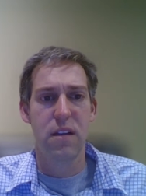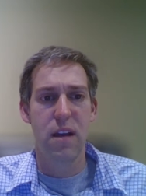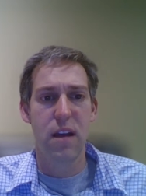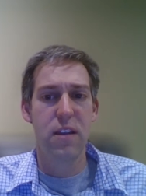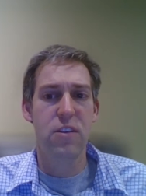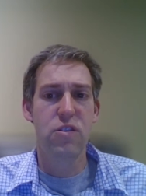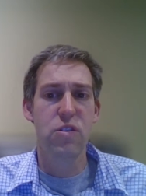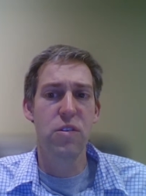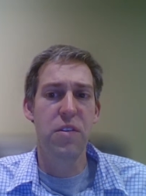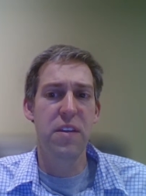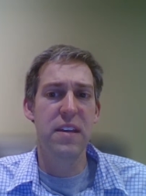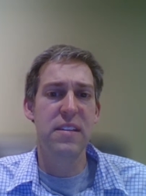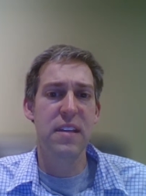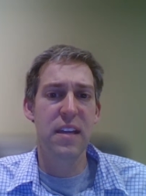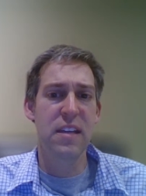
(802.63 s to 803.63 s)
And the truth
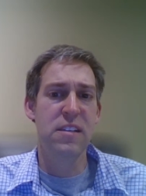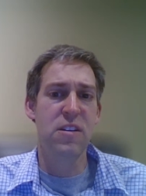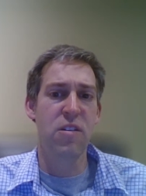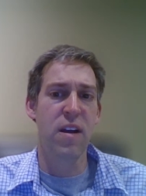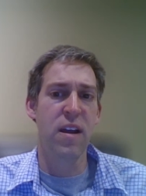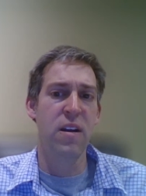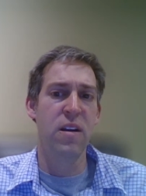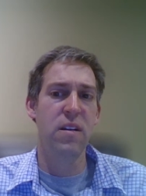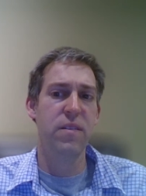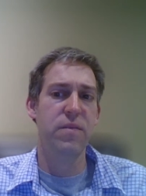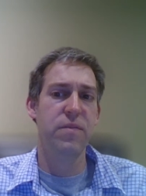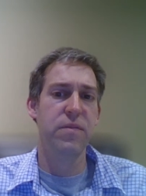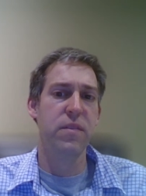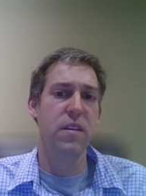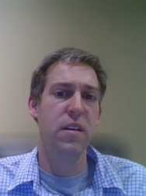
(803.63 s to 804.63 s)
is, it is greater.
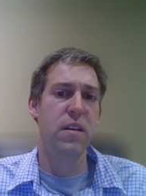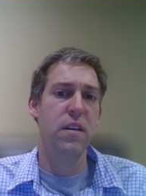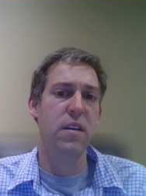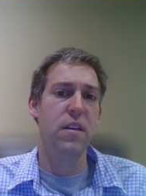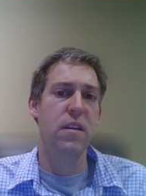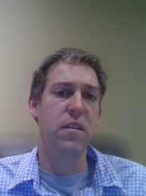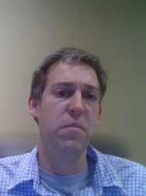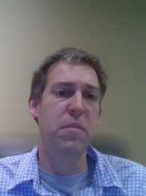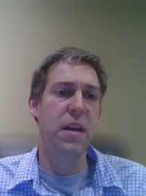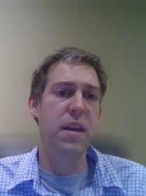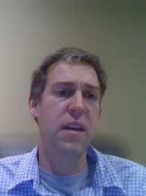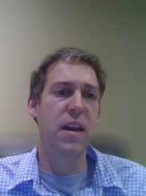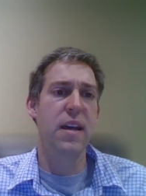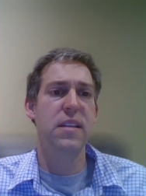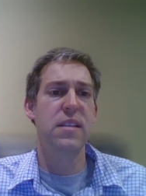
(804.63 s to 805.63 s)

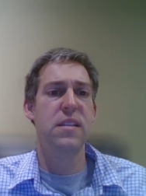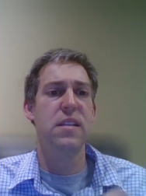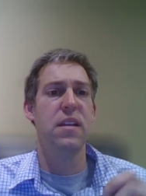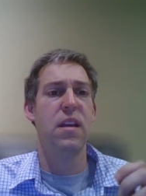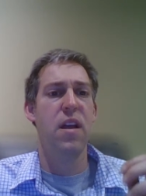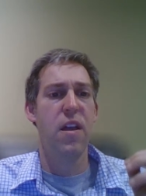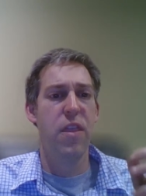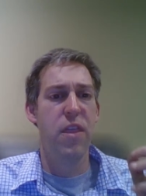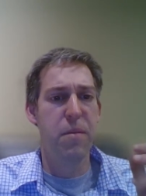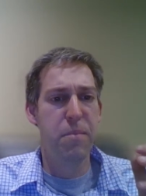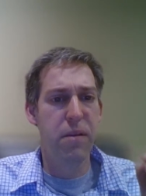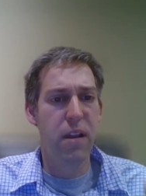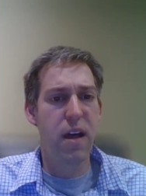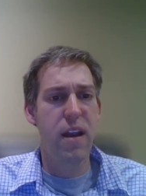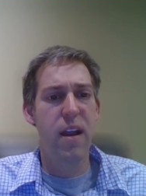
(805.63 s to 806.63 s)
Because the
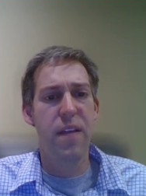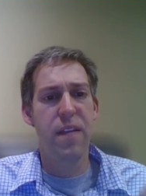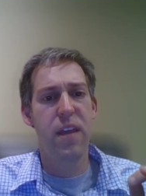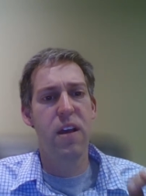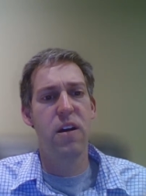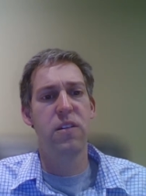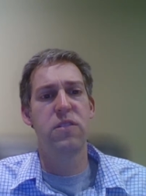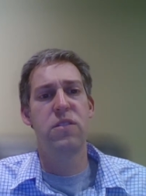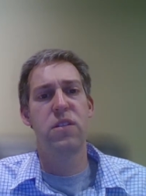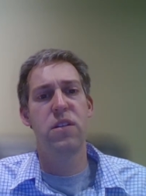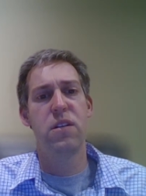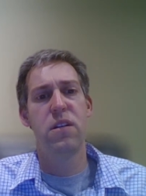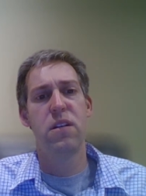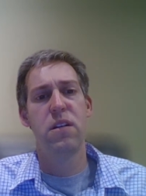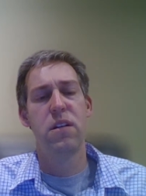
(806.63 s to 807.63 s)
blood on the
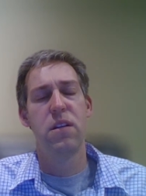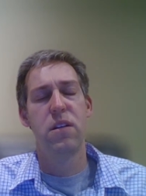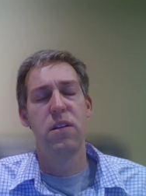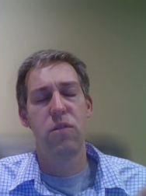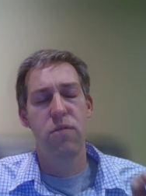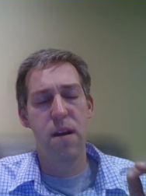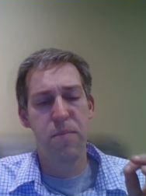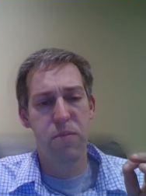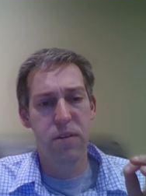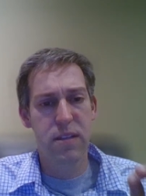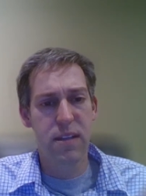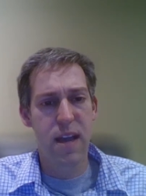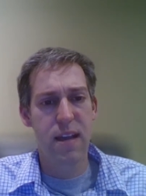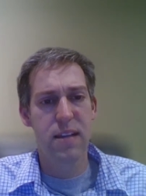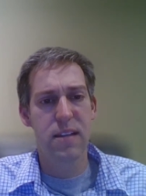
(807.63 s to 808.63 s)
altar
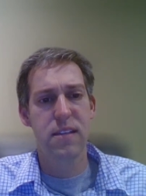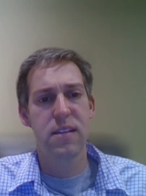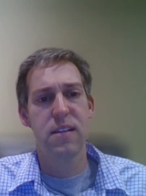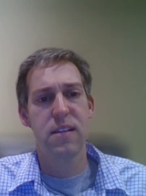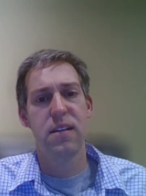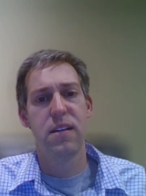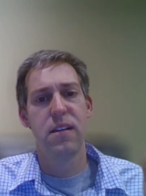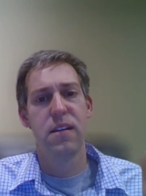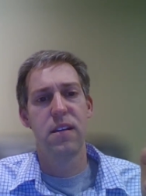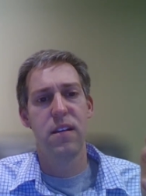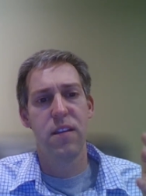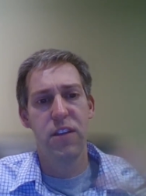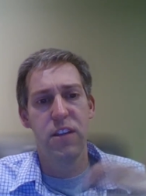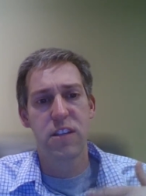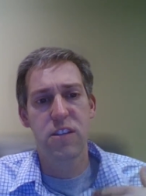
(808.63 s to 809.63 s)
represents
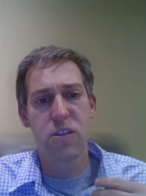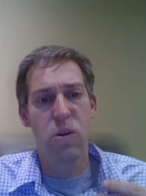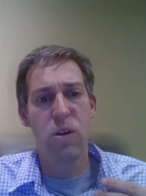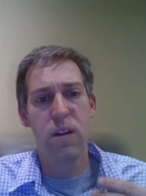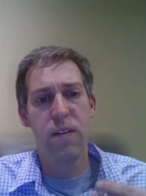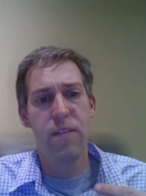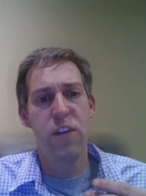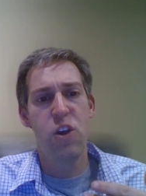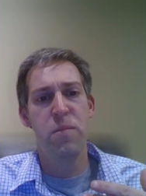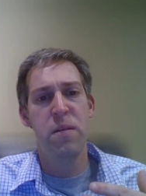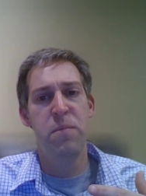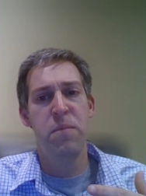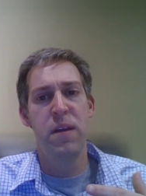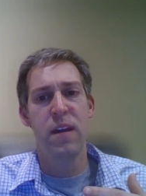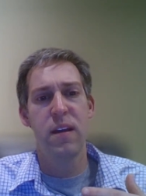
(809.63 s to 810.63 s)
the soul of the
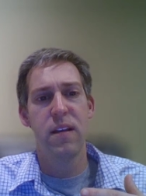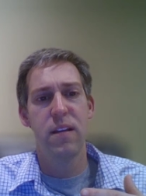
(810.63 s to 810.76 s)
human being.